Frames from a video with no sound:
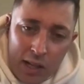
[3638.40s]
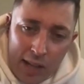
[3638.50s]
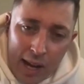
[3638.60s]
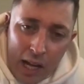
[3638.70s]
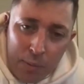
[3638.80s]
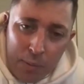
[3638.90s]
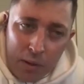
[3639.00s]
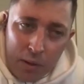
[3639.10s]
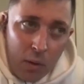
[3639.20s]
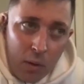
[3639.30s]
To help it,
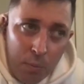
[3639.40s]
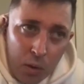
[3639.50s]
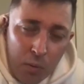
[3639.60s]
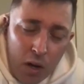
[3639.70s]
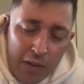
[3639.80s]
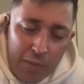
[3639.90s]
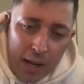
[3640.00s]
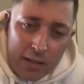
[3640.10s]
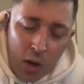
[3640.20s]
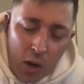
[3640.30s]
put more live
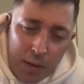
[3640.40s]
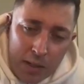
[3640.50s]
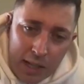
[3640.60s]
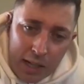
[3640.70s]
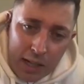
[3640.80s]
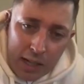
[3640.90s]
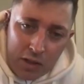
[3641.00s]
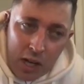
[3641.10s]
bands up on stage.